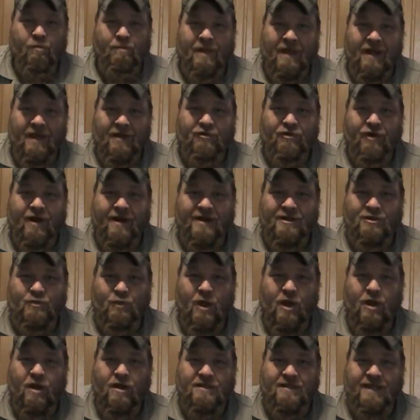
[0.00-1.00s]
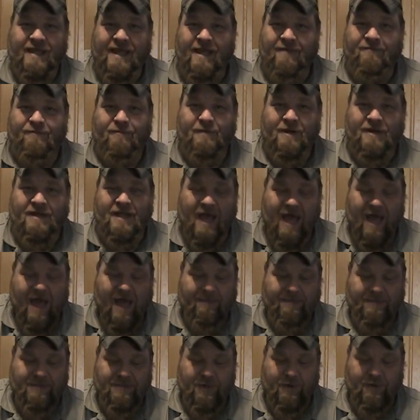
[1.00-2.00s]
penetrate as well as the heat from the
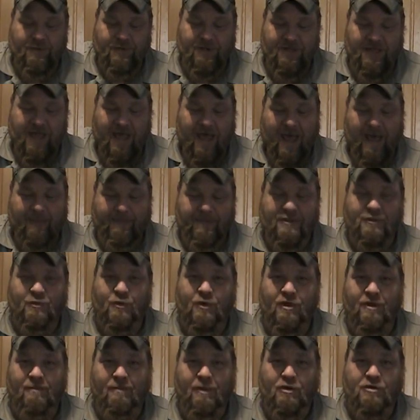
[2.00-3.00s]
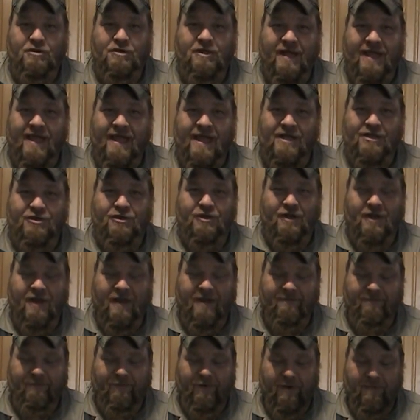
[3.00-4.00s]
top. So the top is where the most of the heat is going to
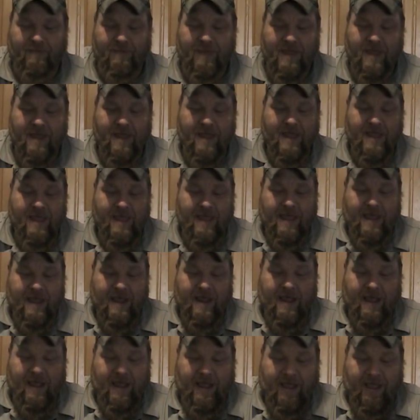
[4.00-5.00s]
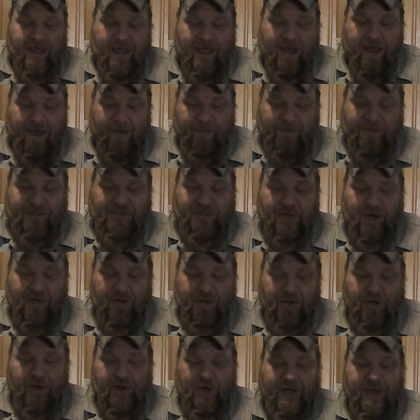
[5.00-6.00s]
come from. Uh, we start
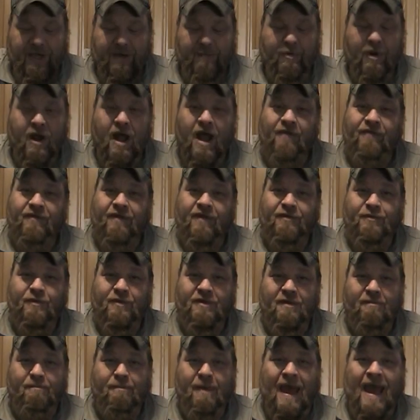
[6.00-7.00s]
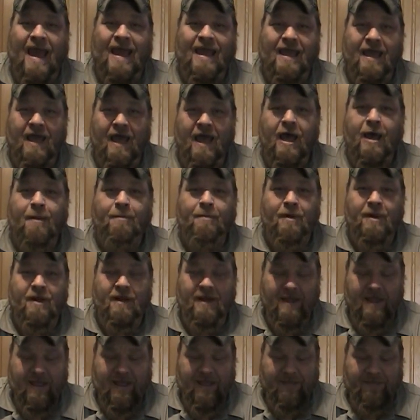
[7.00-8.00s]
the cooking process with the back up
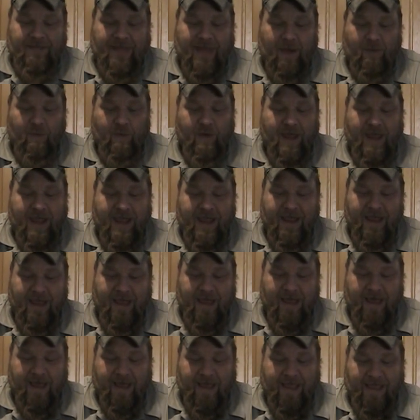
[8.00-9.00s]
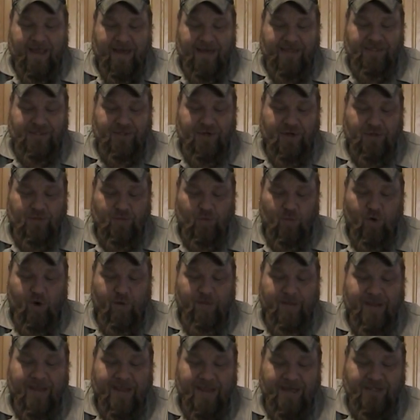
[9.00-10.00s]
that way uh, it starts
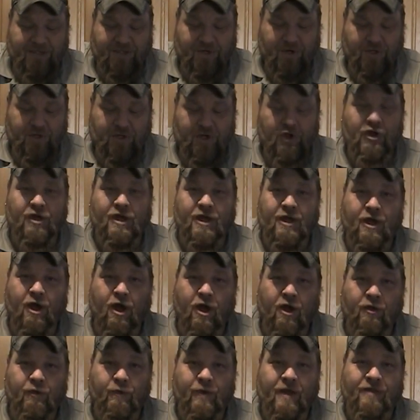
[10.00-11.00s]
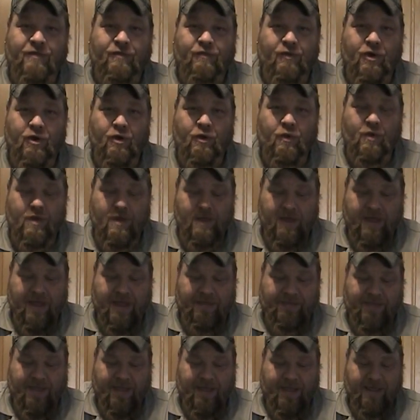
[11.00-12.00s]
warming and starts cooking all the way through
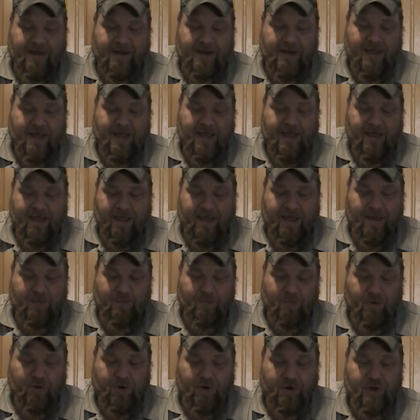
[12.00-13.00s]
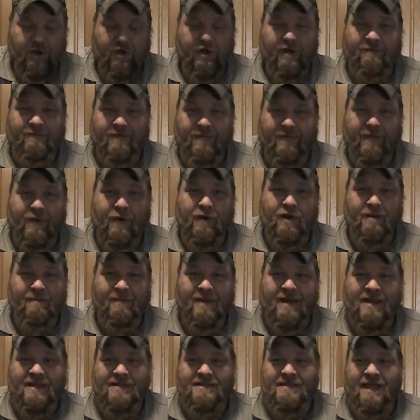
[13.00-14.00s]
and then uh, we're going to cook it for 30
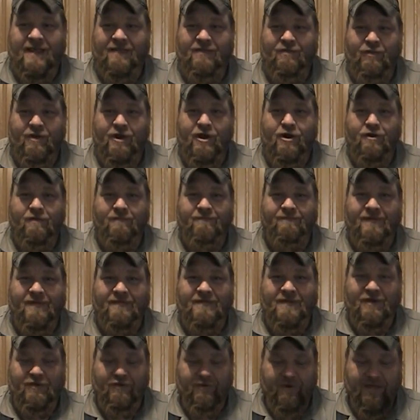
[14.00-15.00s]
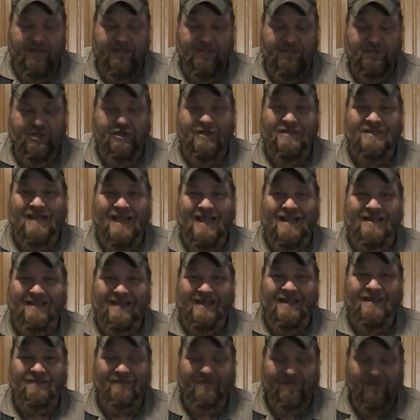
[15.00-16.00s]
minutes at 350 degrees just like
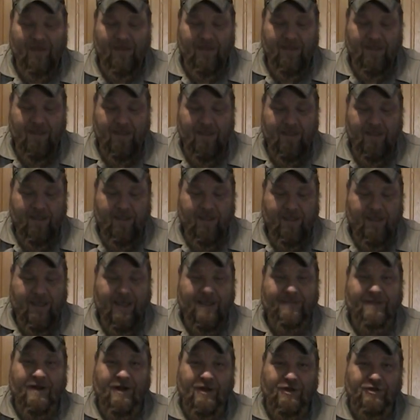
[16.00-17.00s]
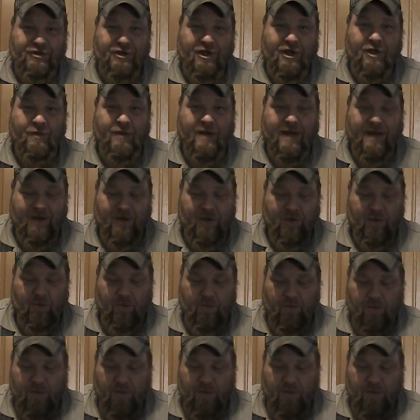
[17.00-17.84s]
this and then I'll show you what I do